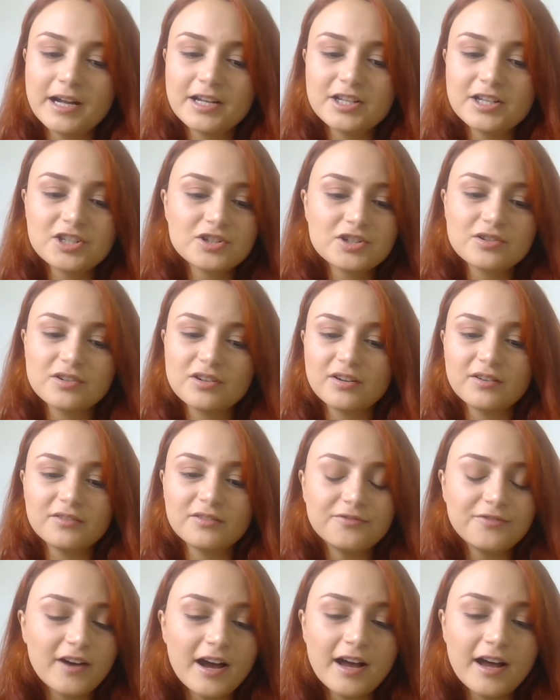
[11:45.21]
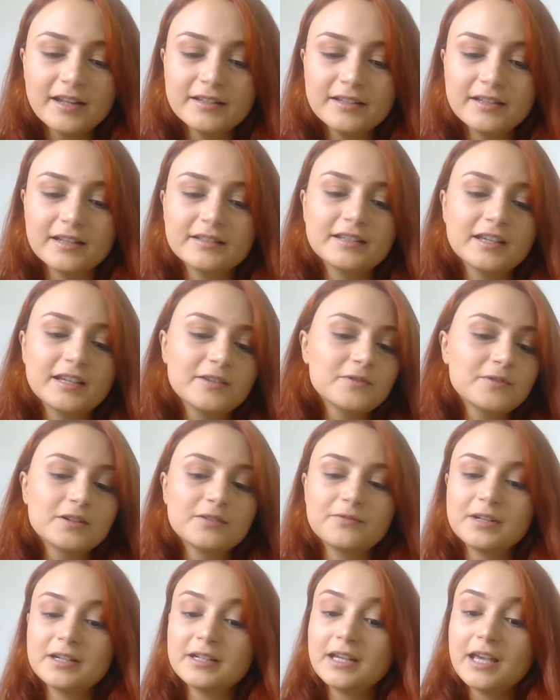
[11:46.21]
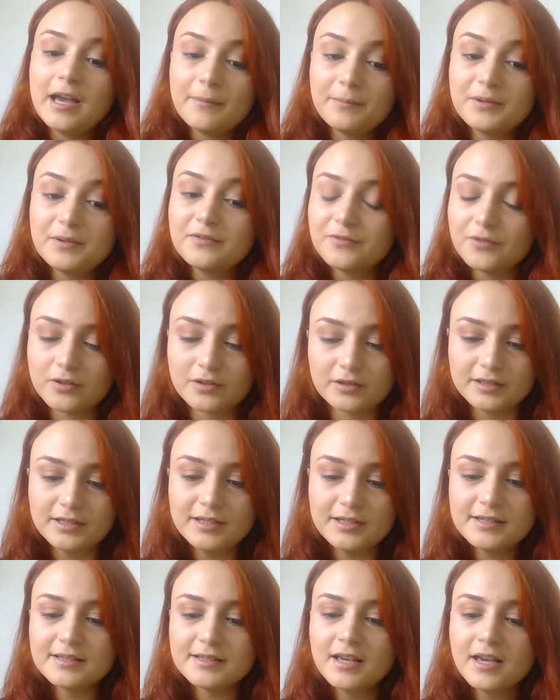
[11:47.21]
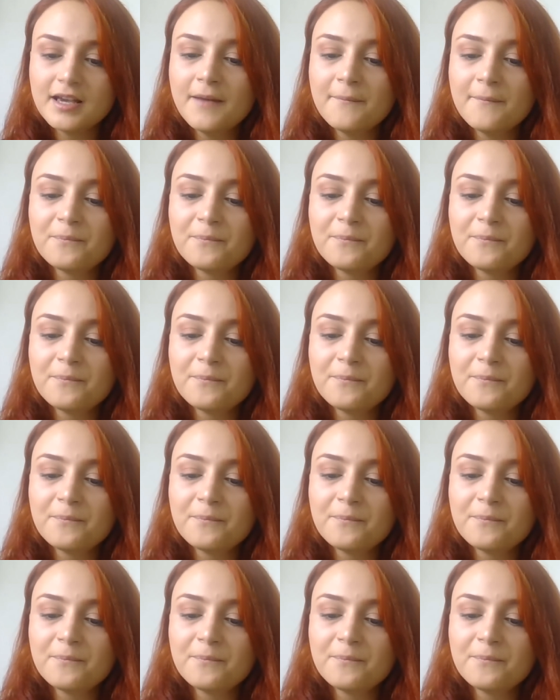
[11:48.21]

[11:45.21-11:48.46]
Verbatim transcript: much uh, fun and they were very happy for this.